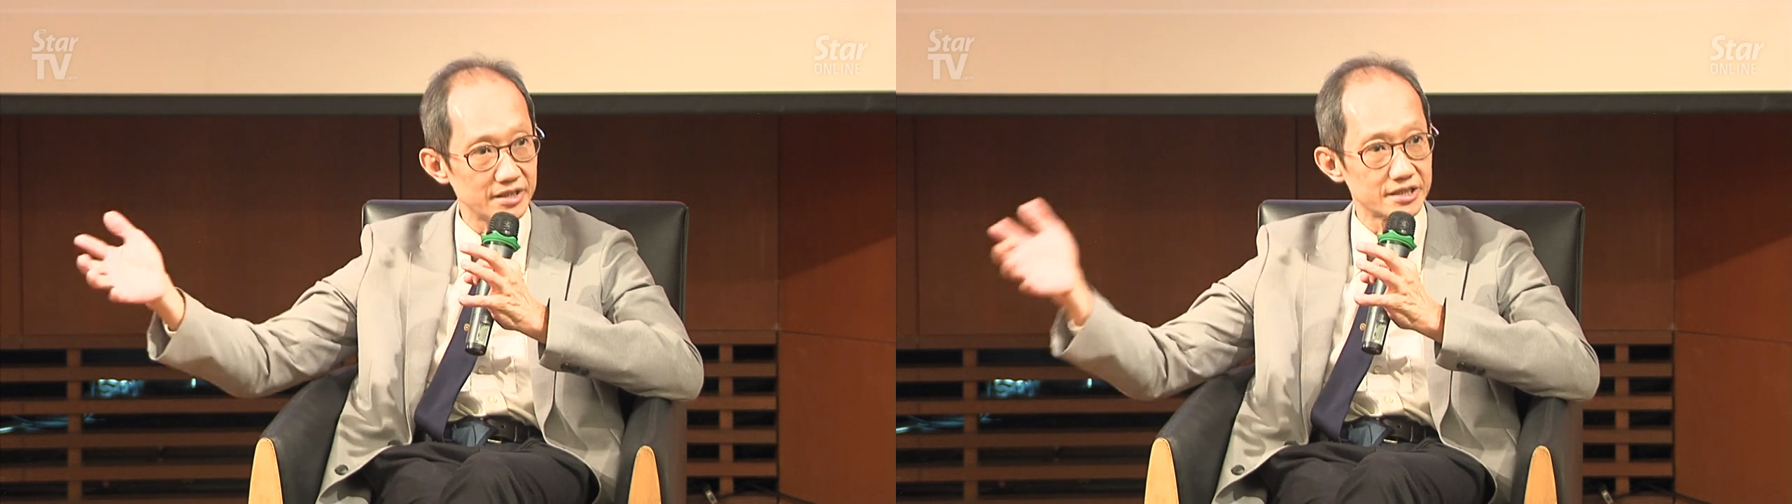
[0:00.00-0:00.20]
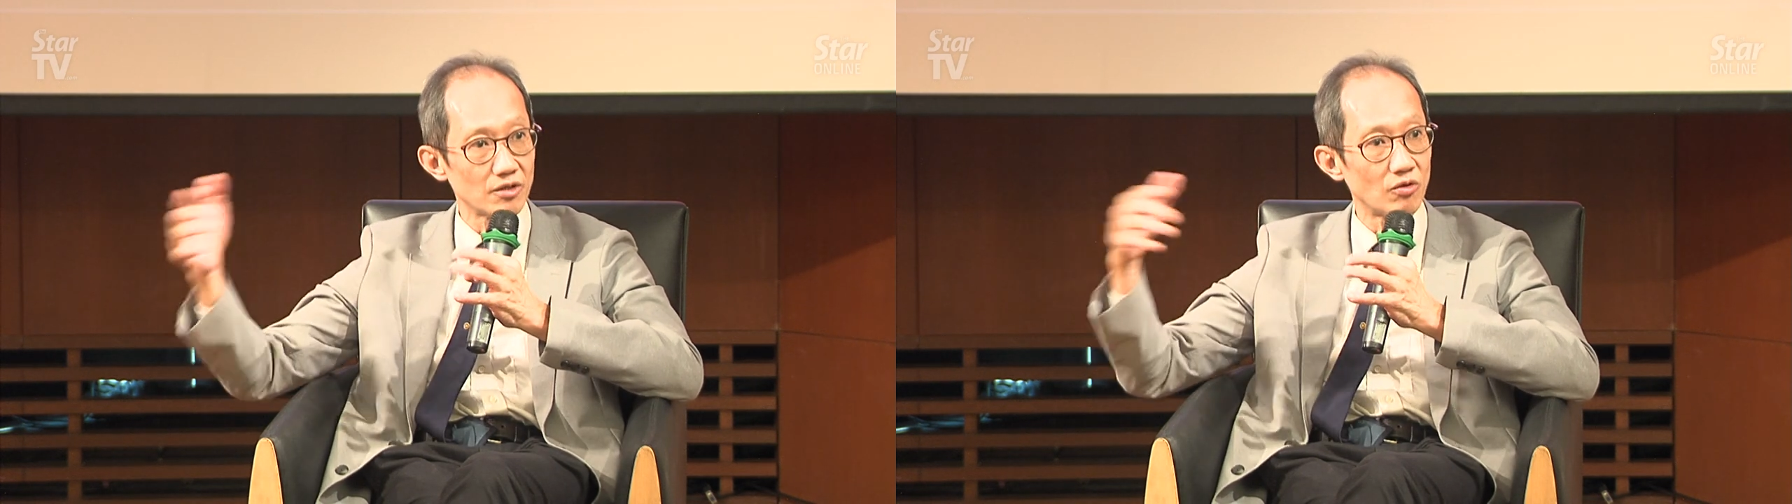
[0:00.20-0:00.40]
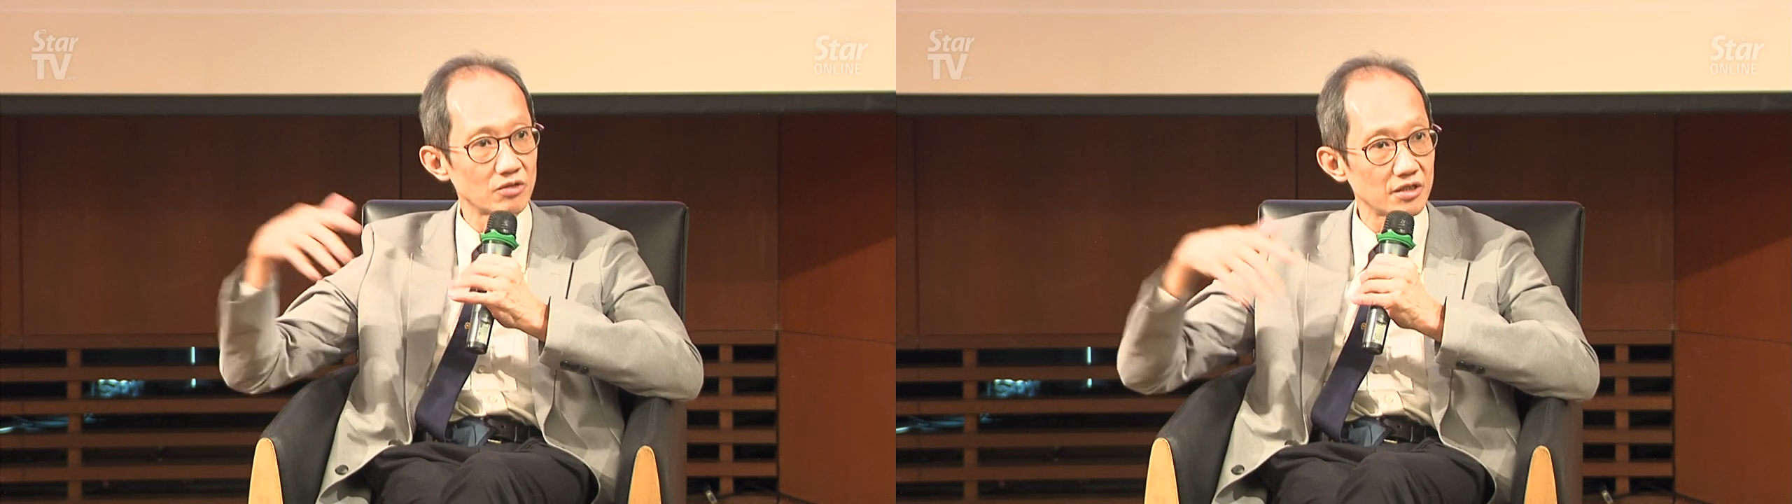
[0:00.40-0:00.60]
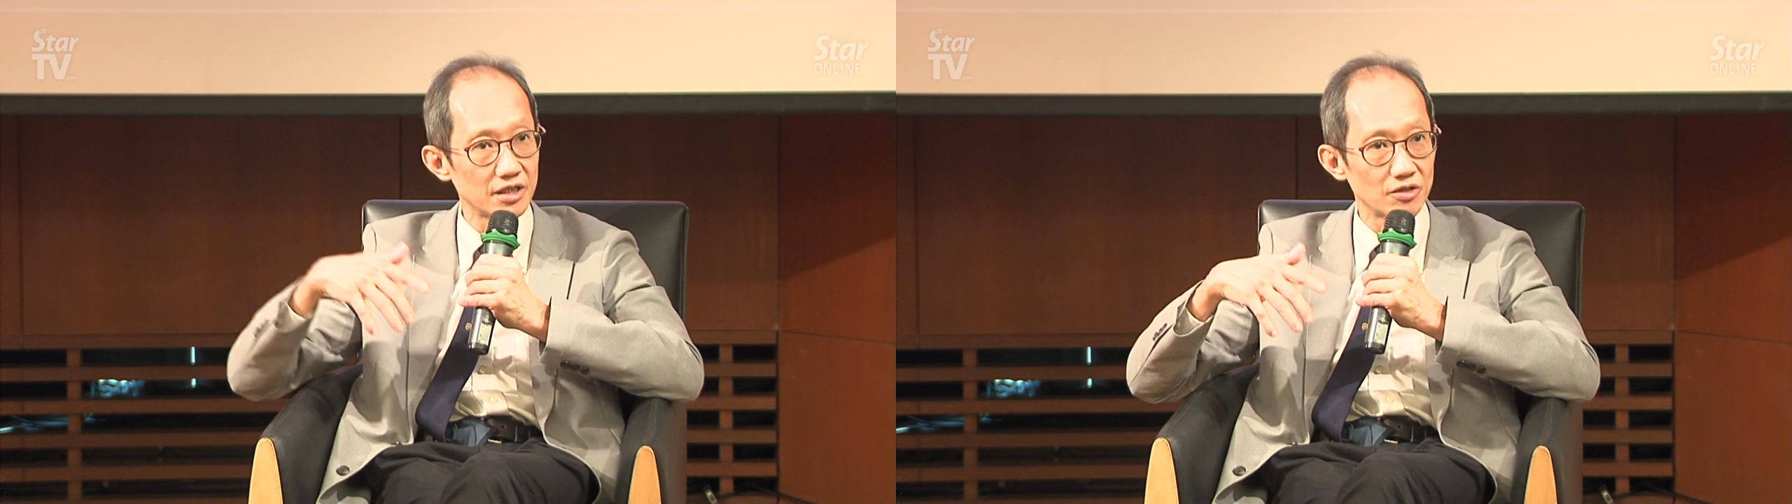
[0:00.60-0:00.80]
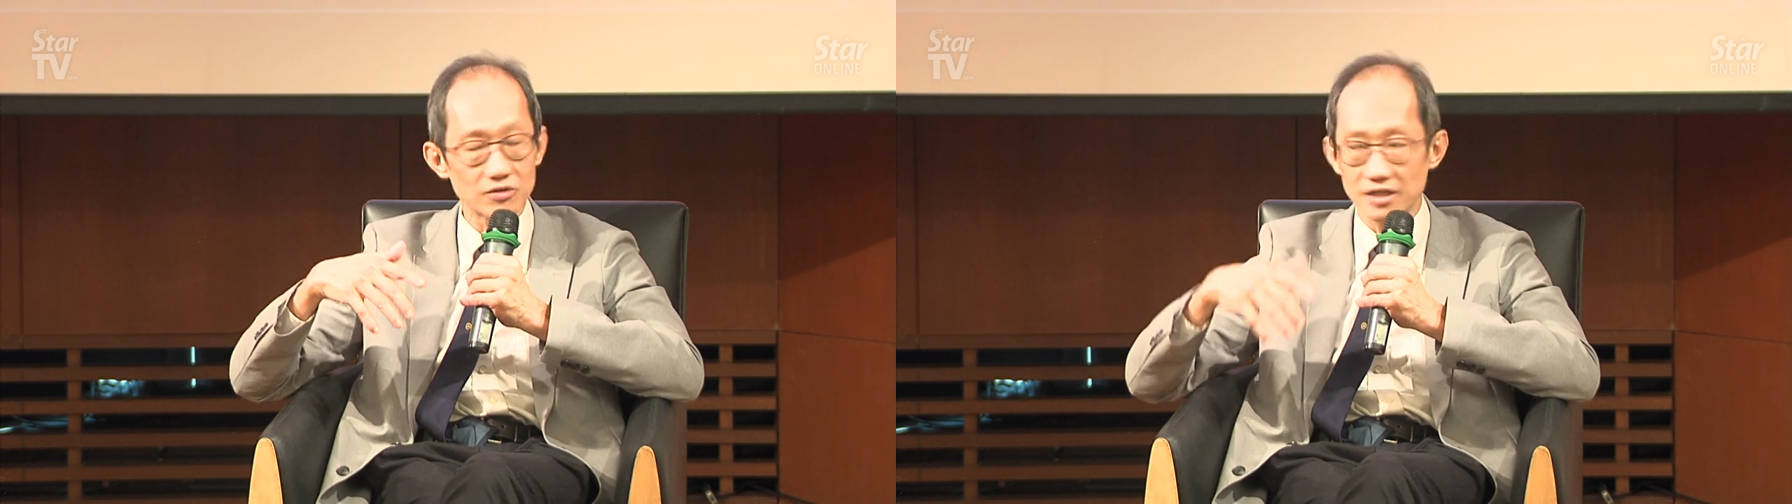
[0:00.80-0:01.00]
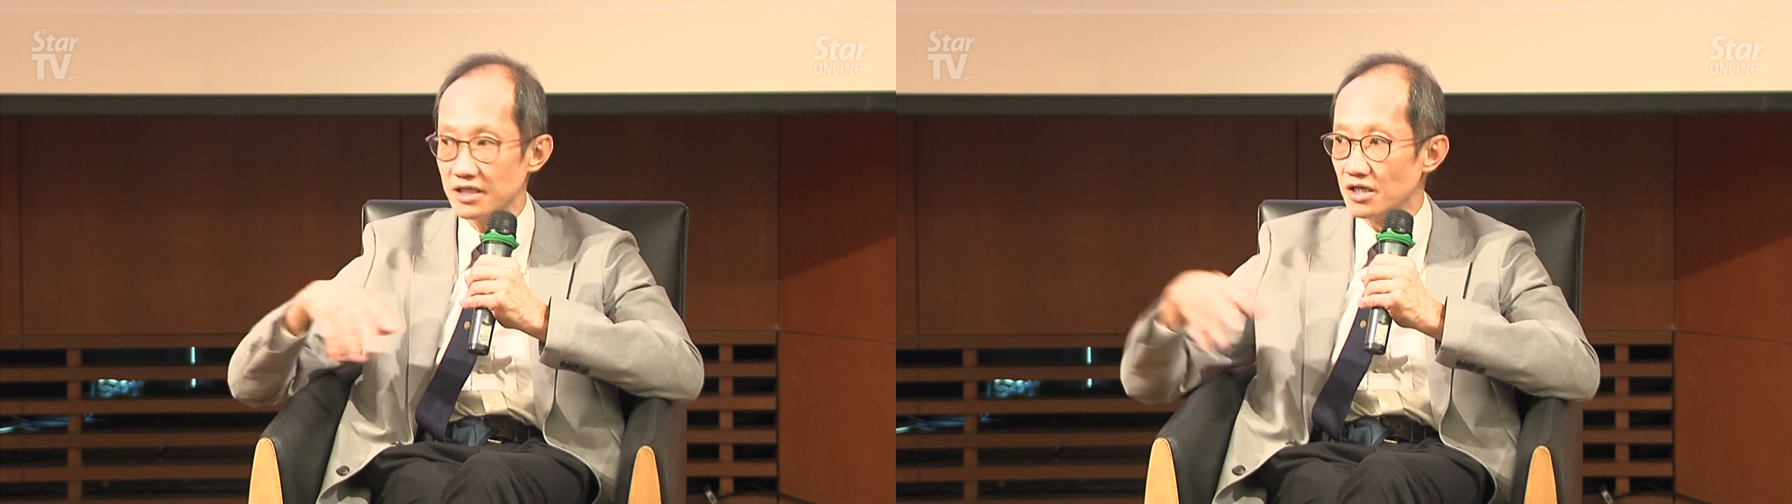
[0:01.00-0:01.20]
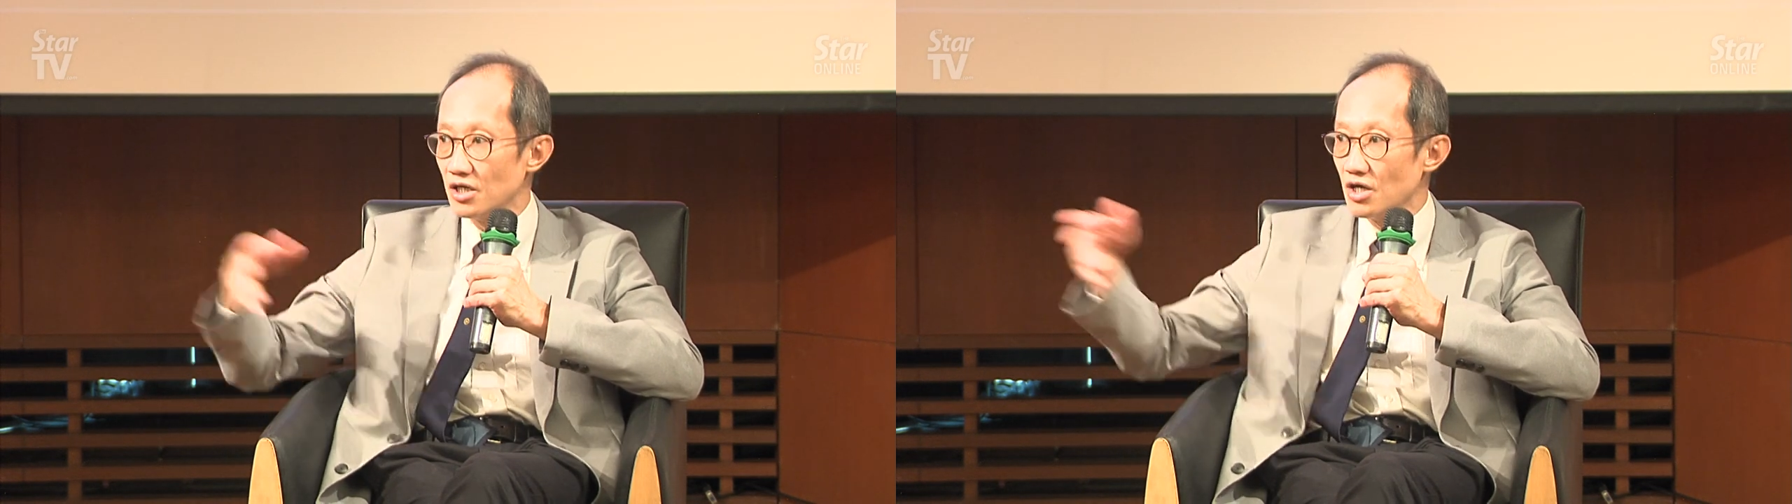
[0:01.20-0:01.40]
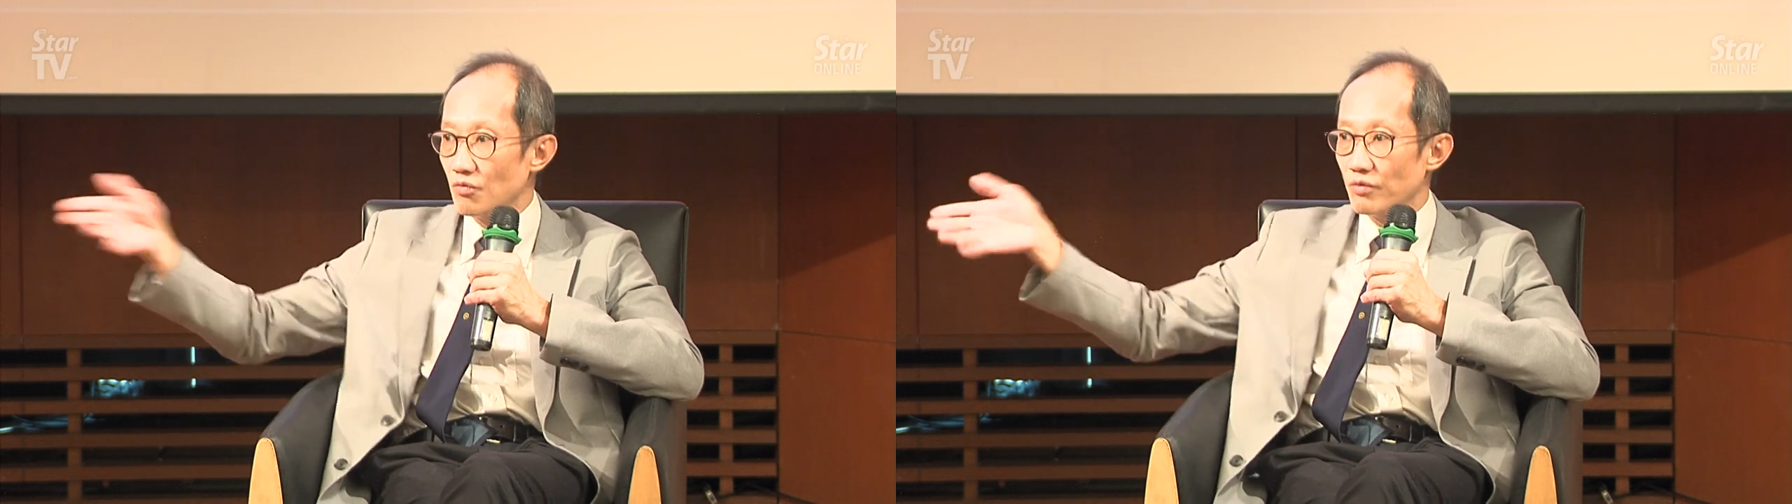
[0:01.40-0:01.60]
is longer and all that.
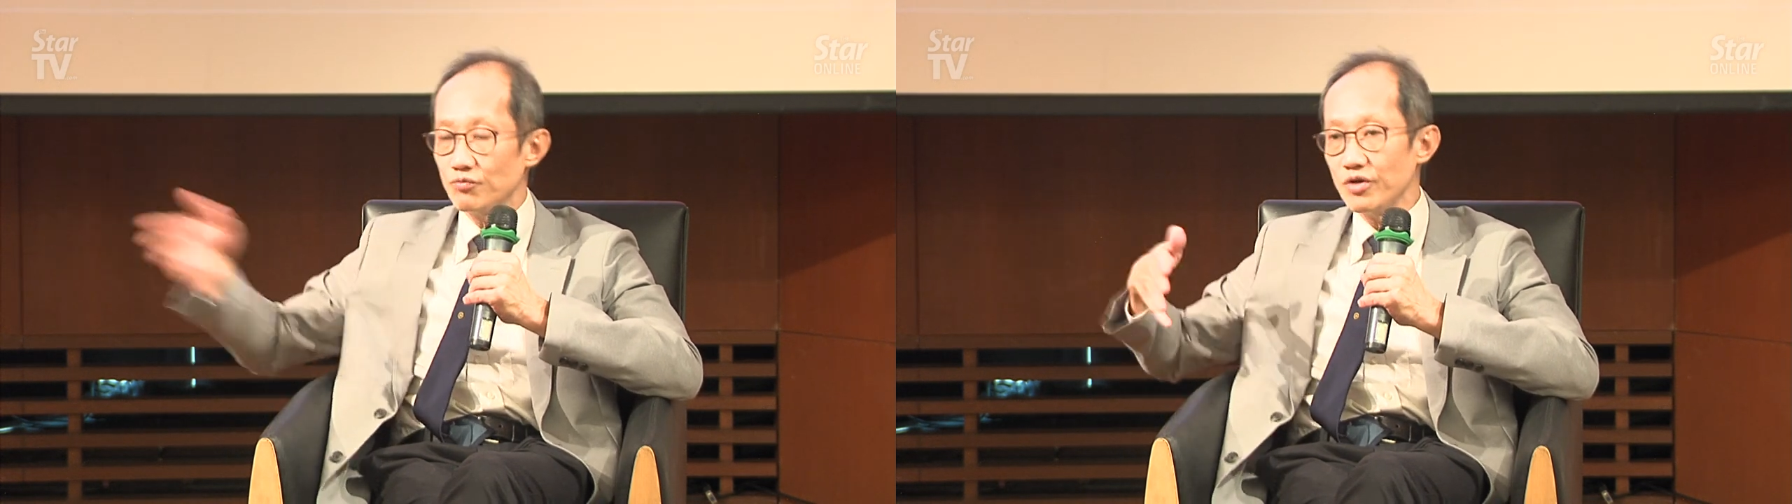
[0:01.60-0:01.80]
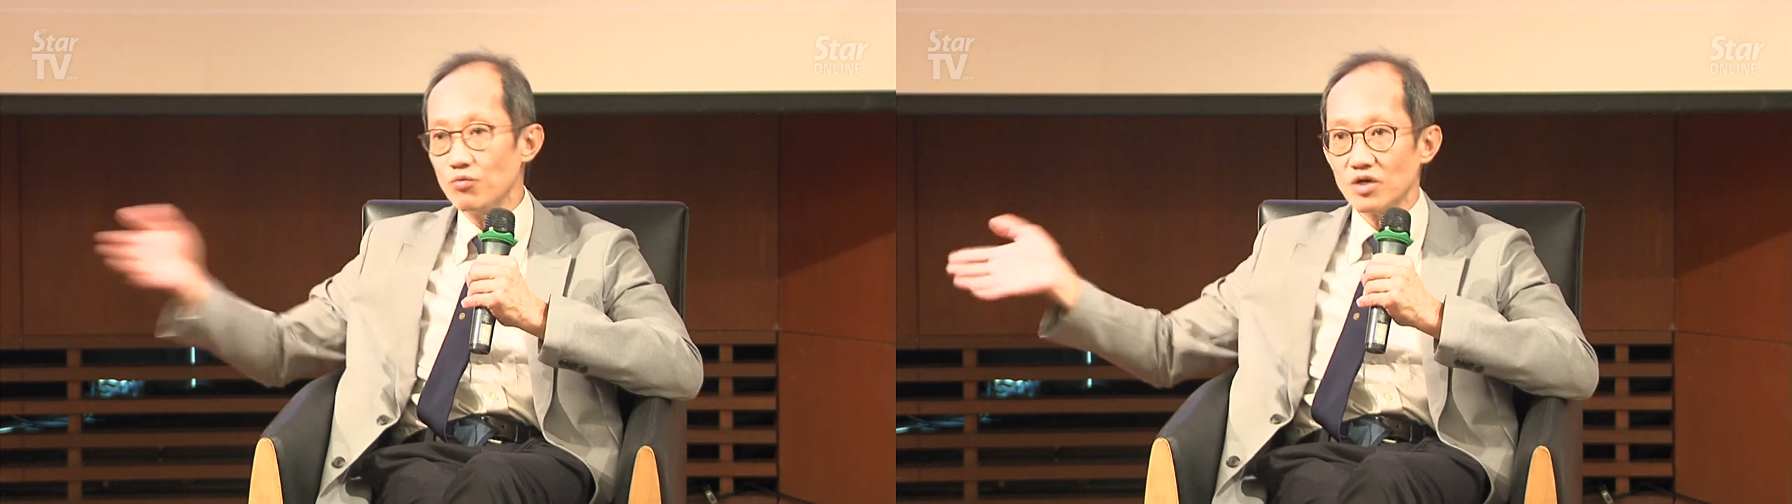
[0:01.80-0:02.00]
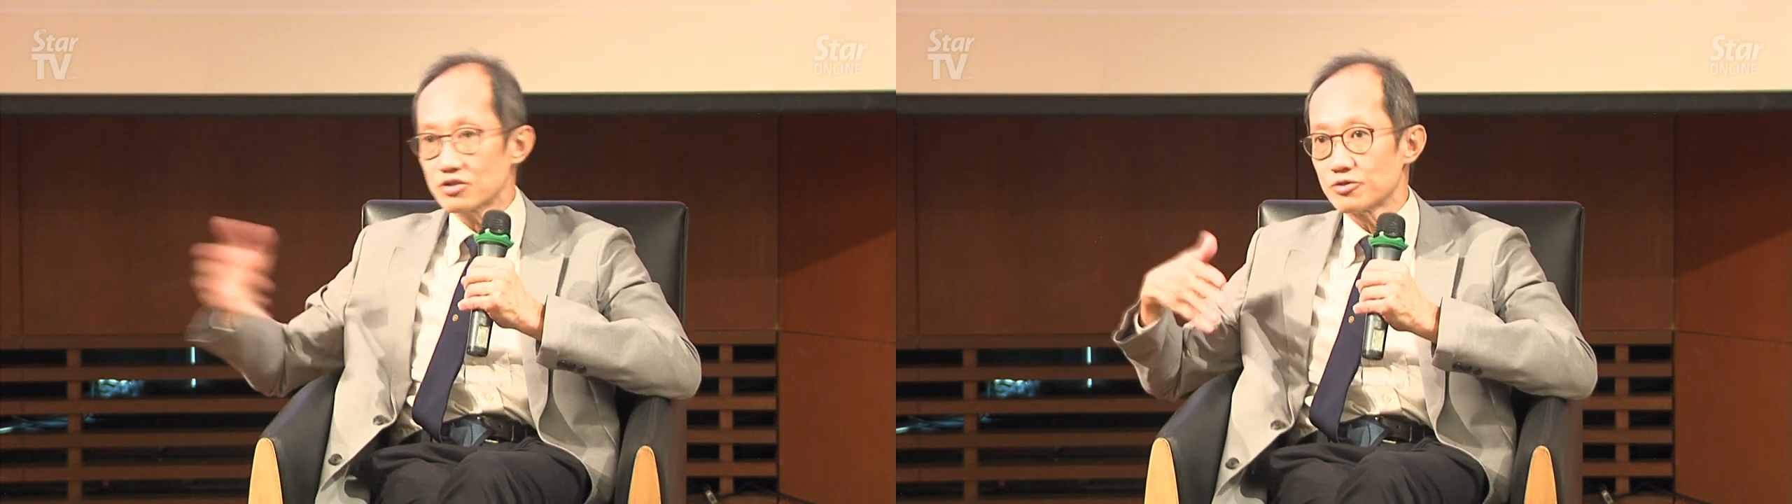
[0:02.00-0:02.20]
When we work